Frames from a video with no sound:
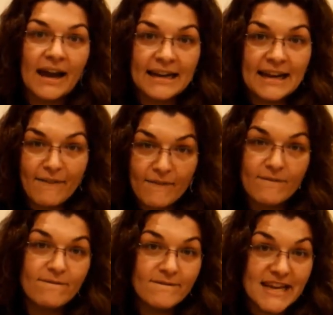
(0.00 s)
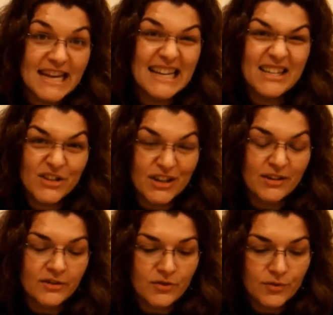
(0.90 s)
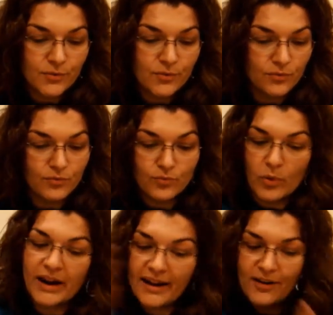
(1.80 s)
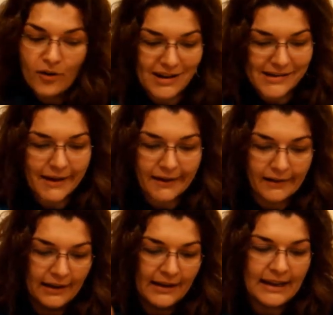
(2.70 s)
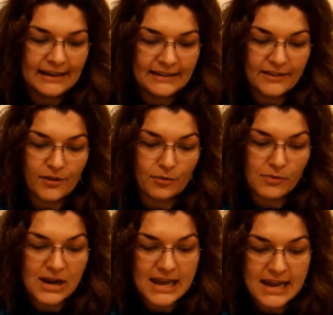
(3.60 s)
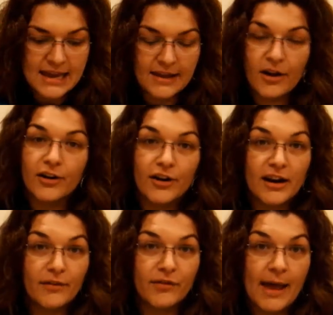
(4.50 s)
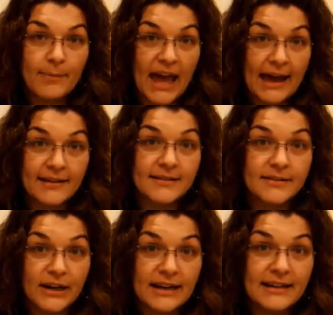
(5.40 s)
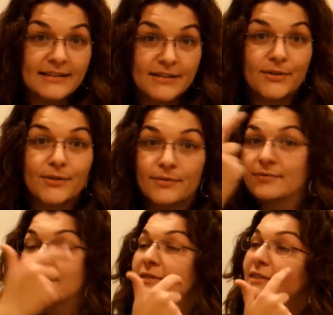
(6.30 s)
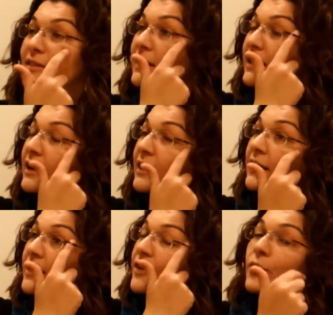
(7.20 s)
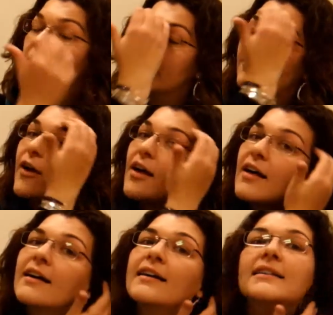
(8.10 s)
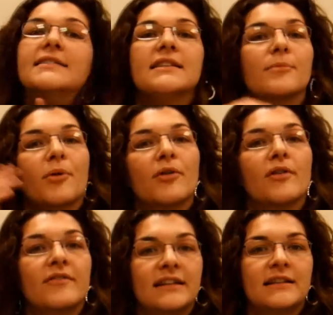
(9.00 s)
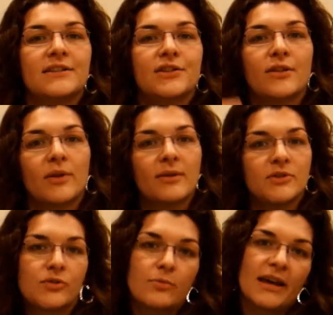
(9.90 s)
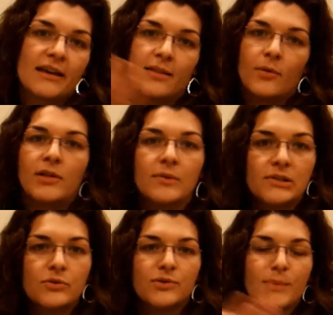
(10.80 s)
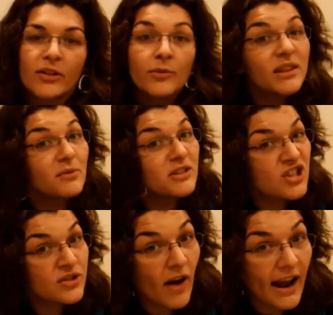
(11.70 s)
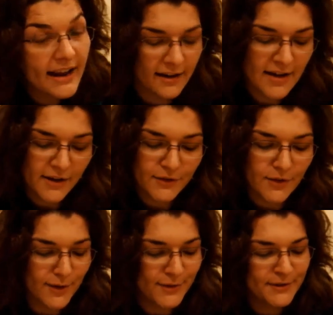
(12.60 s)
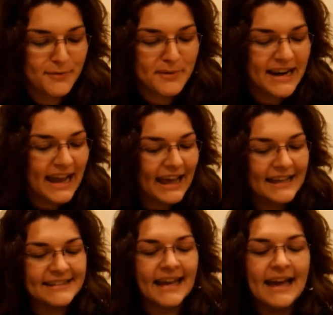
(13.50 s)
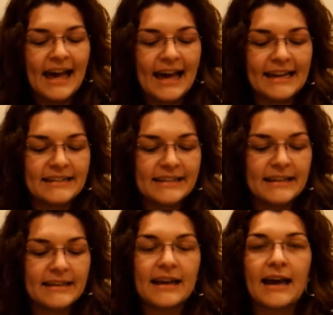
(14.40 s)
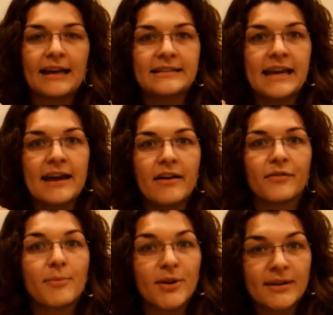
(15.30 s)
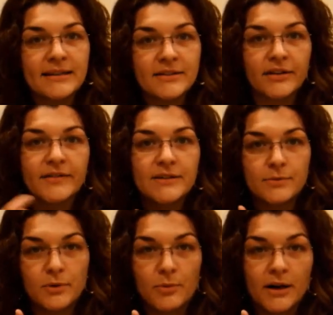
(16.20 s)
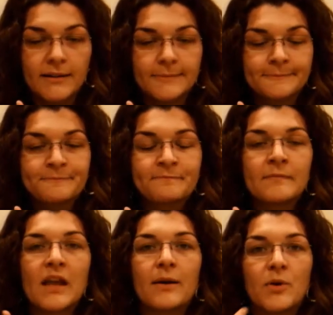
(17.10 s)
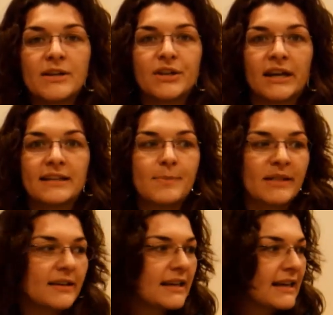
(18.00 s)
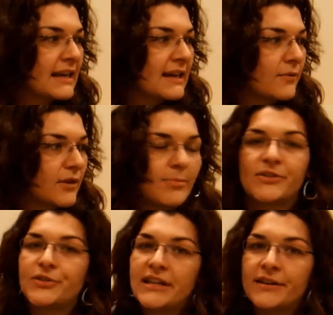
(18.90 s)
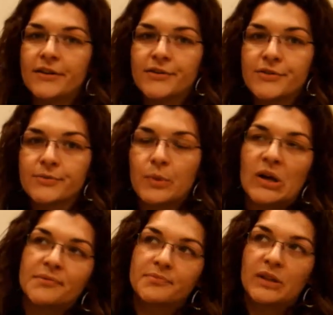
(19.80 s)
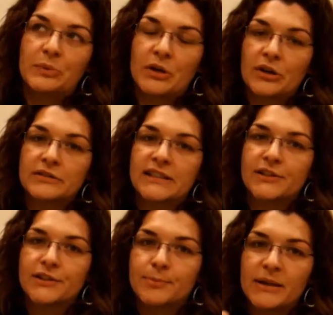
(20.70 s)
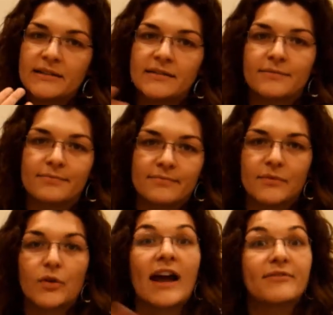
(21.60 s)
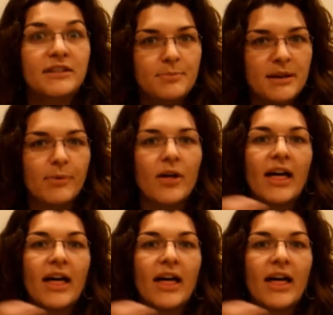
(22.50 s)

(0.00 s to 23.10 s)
I knit in addition to what I had already done. I did the 3 garter ear flap hats, right? So the courtly frogs and the Barocco vintage and the one that was too big and the one that was too small and the one that was just right. So those 3 hats, I did a day of community service with work in which I spent the day with a bunch of knitters. Well, they weren't all knitters, but crafty people.